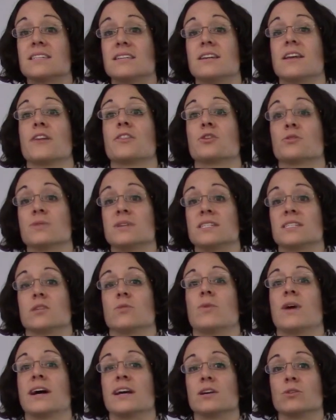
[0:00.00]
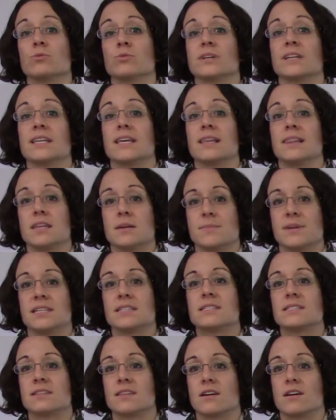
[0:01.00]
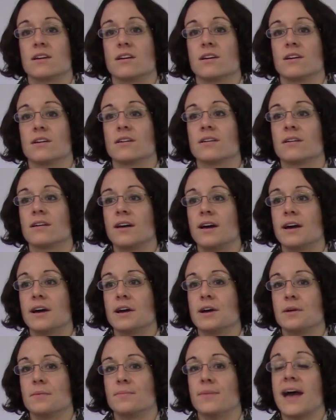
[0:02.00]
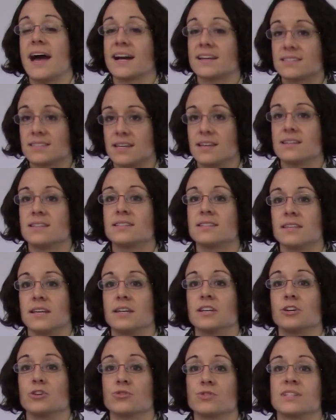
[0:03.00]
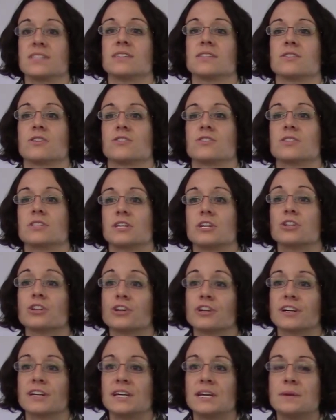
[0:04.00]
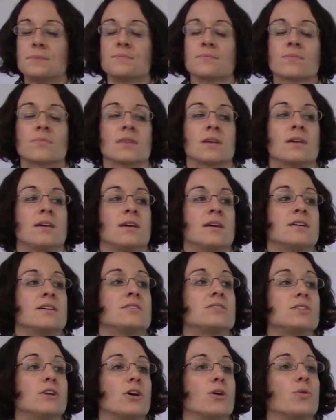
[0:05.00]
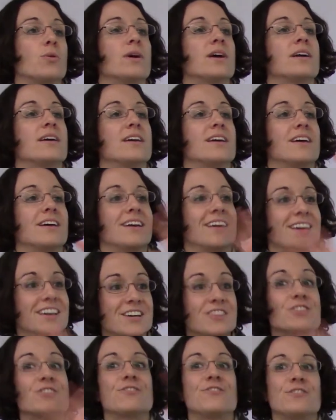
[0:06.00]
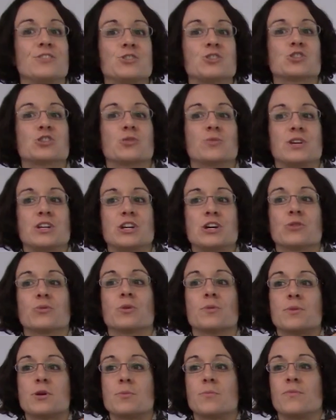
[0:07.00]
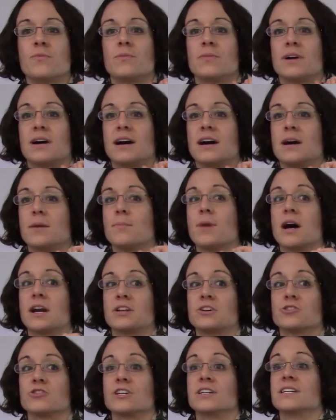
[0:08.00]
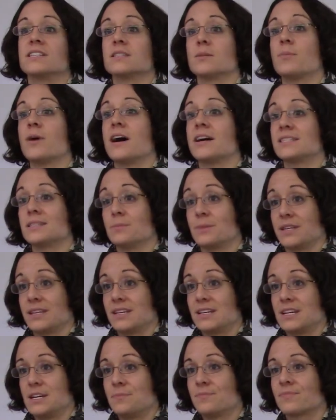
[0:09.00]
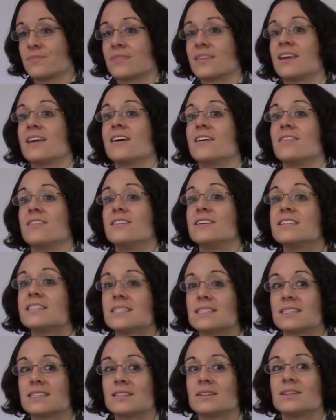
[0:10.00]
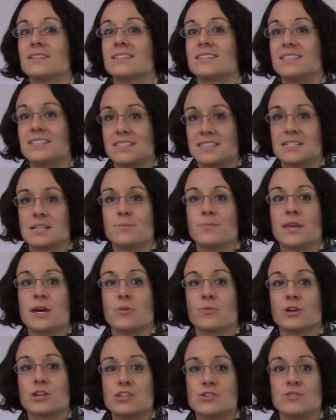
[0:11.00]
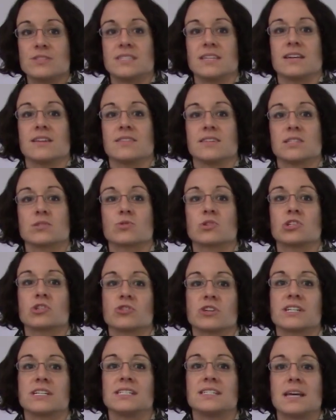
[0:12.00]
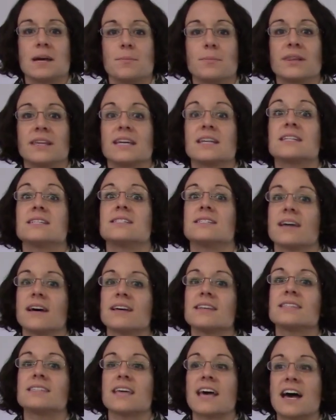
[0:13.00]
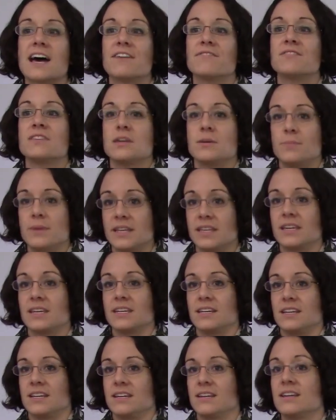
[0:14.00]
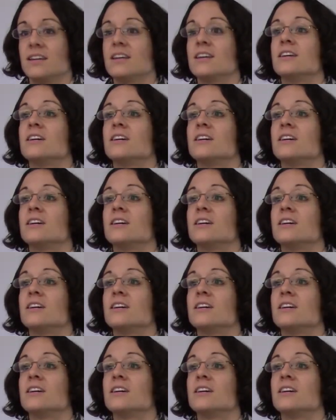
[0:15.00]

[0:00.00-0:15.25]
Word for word: another reason why it really limits their um, access and increases our security. So in the future, we know remote uh, monitoring is a possibility. This system that we're using in this restricted template does have the ability